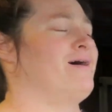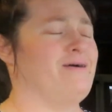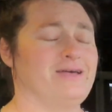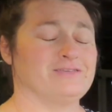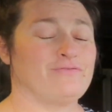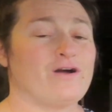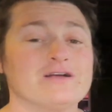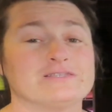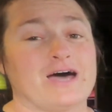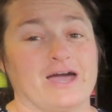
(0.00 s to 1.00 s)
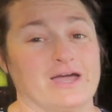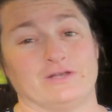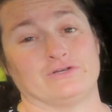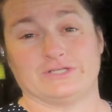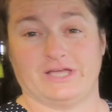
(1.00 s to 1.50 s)
As far as I
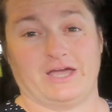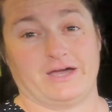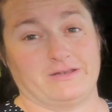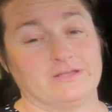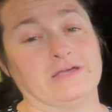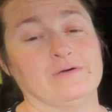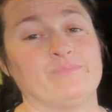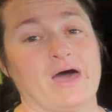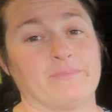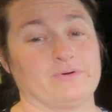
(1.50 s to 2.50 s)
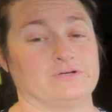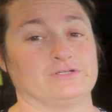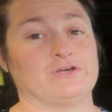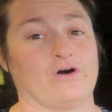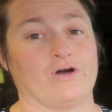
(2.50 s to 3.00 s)
understand,
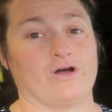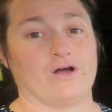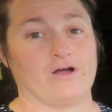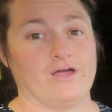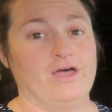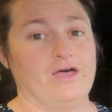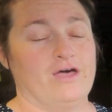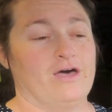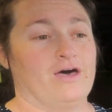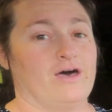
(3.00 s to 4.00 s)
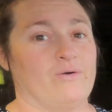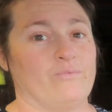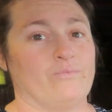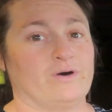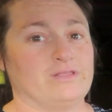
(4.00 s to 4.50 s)
peppers are
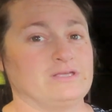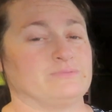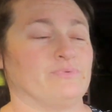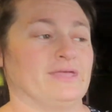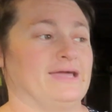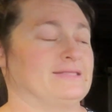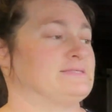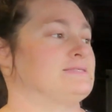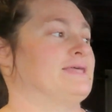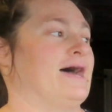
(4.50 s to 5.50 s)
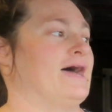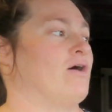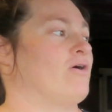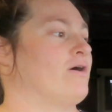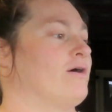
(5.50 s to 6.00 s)
one of these plants that
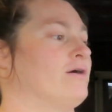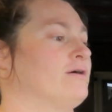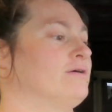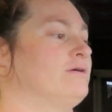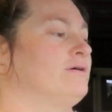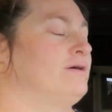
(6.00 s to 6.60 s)
are